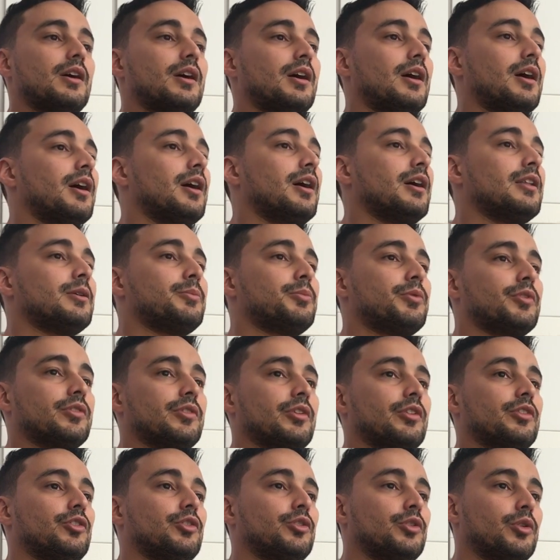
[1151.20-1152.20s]

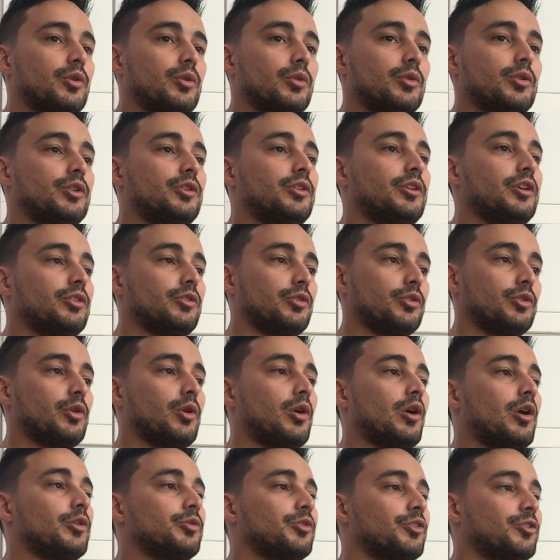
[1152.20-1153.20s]
100%, you need to know
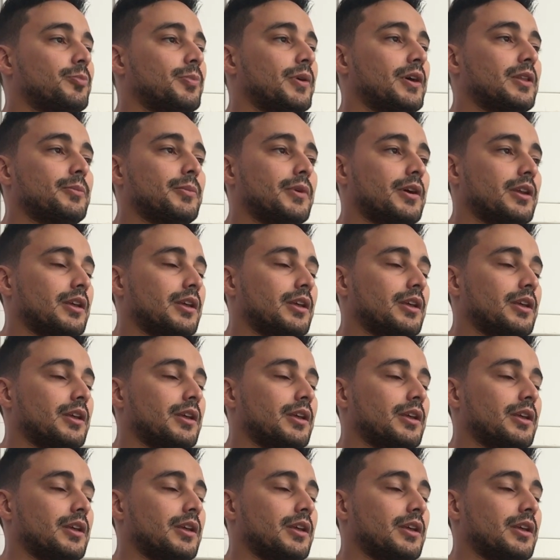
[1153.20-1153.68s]
how to spend money.